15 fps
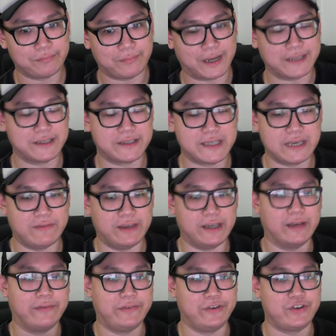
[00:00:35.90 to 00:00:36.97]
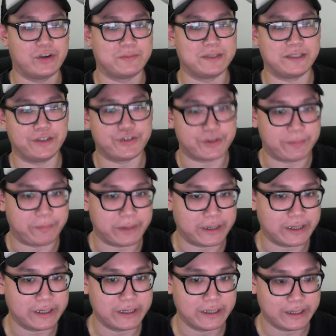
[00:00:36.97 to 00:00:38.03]
by just giving it a few drops in a dripper.
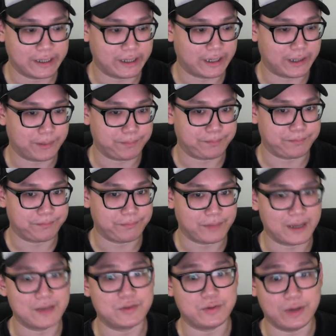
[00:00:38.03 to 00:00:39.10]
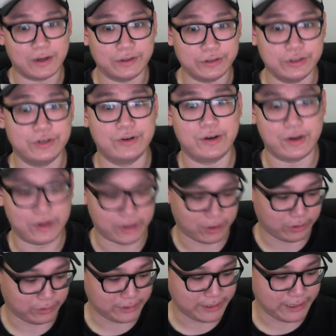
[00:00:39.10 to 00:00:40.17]
As we all know,
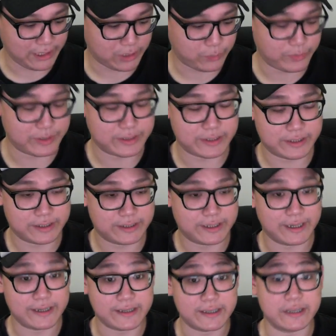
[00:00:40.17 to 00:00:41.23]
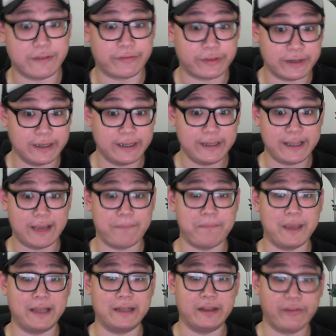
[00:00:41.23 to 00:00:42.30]
all e-liquids taste differently. They are
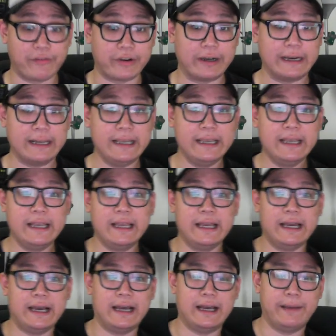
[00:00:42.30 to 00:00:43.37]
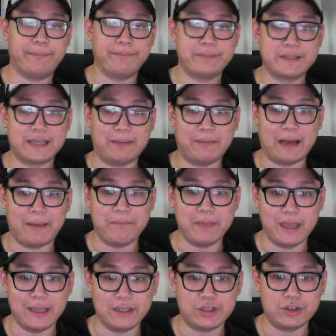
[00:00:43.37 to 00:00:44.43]
made differently. Some are
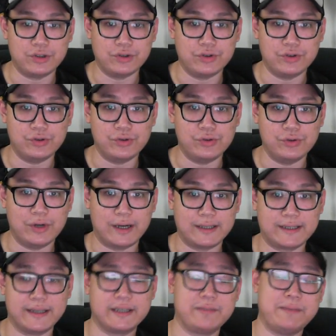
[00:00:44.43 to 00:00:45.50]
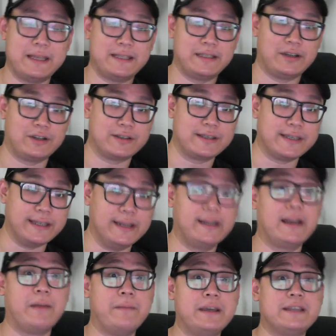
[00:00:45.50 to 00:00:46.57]
made to taste better on
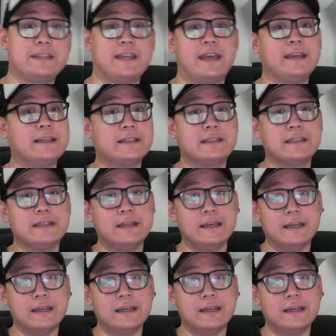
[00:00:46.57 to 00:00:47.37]
silica based tanks.